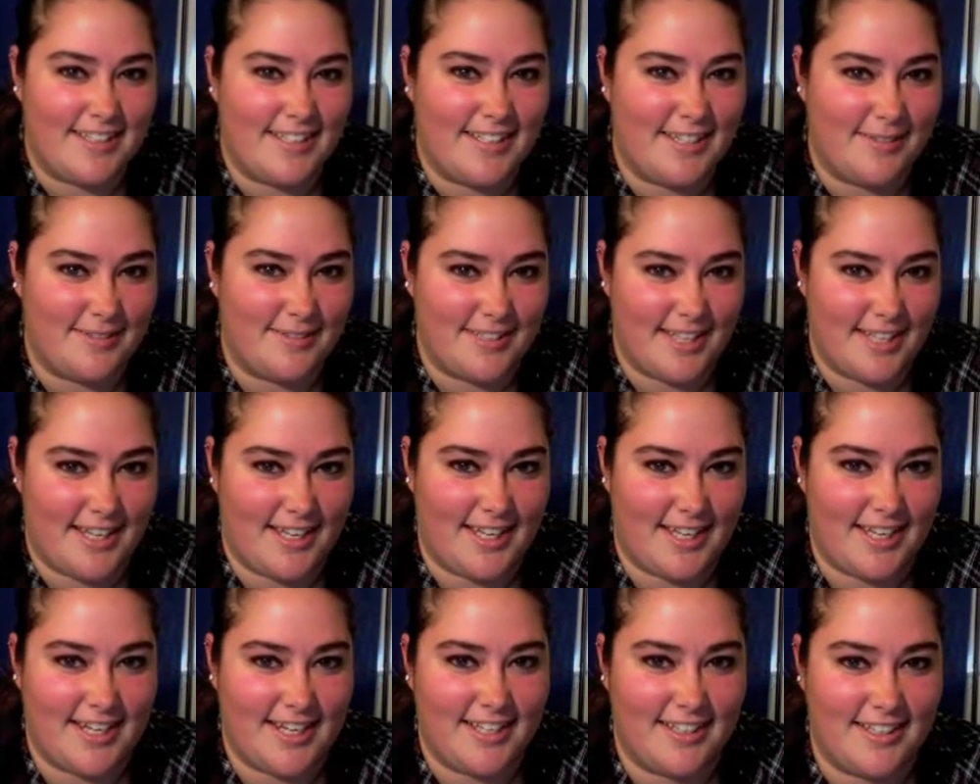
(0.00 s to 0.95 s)
and he was like
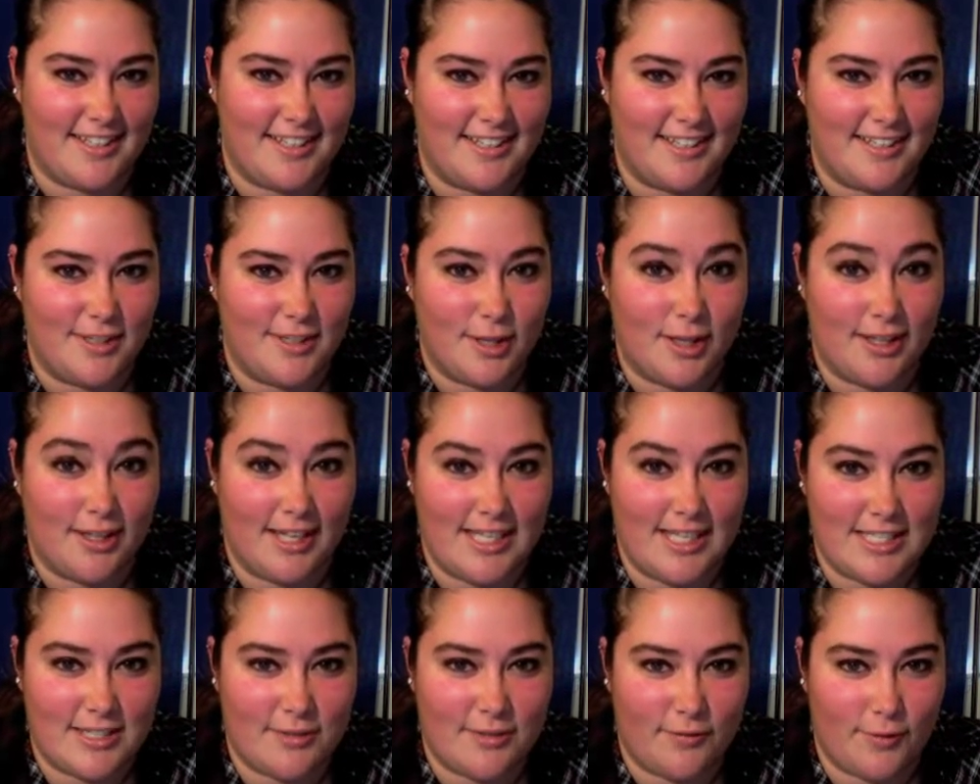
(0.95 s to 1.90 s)
getting the
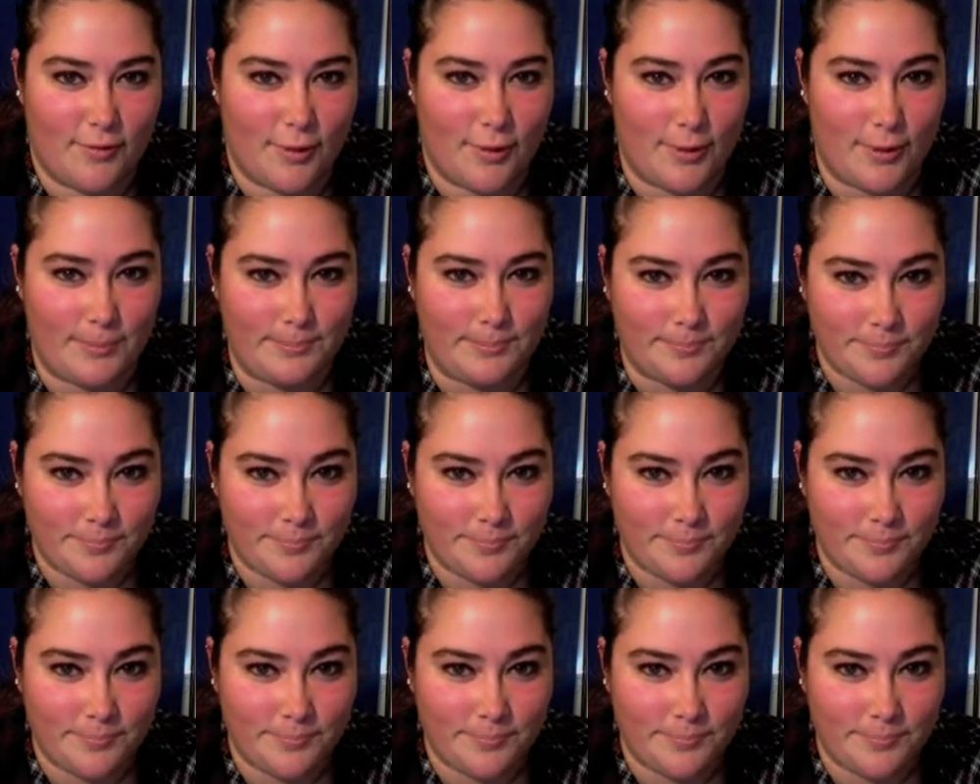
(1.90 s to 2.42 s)
list for